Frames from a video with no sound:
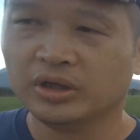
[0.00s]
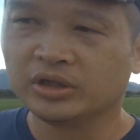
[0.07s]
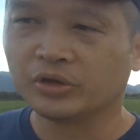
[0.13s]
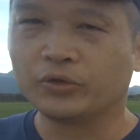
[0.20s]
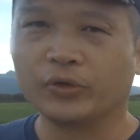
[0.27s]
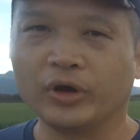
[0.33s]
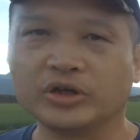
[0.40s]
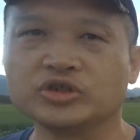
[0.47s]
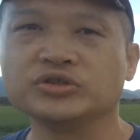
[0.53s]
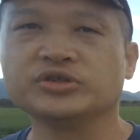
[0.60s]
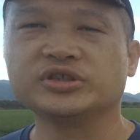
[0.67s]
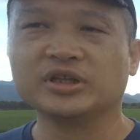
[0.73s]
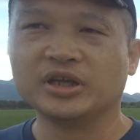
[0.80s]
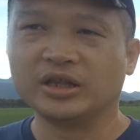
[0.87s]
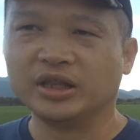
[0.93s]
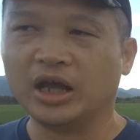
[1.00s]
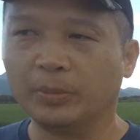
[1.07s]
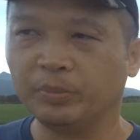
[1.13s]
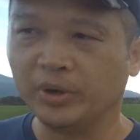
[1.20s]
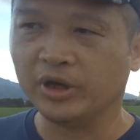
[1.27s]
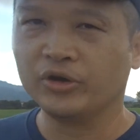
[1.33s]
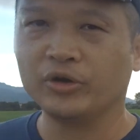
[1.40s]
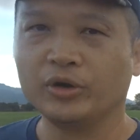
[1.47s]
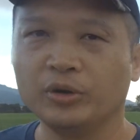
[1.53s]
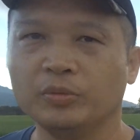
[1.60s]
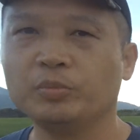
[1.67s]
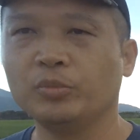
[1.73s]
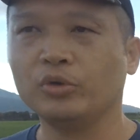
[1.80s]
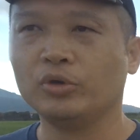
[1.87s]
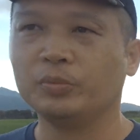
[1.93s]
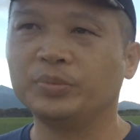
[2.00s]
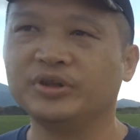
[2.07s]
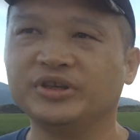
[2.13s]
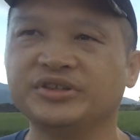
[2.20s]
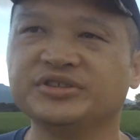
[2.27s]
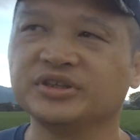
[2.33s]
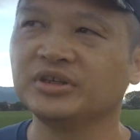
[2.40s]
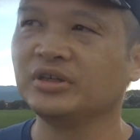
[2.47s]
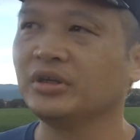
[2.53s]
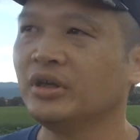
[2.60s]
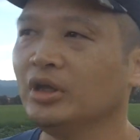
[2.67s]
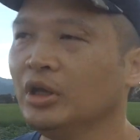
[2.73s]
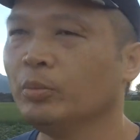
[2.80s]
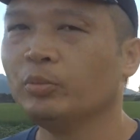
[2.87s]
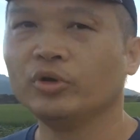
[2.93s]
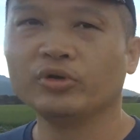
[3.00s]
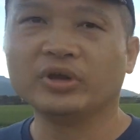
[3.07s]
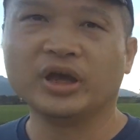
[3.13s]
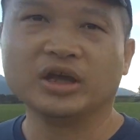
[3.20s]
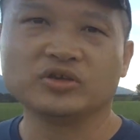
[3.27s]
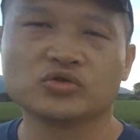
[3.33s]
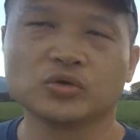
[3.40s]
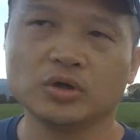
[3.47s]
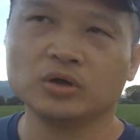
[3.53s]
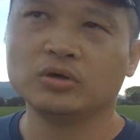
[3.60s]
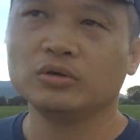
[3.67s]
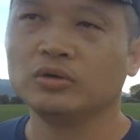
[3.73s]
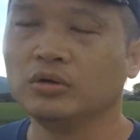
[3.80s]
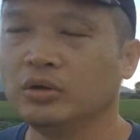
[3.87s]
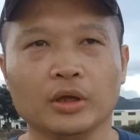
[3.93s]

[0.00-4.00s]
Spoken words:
the correction is a lot better, more pleasing, more natural.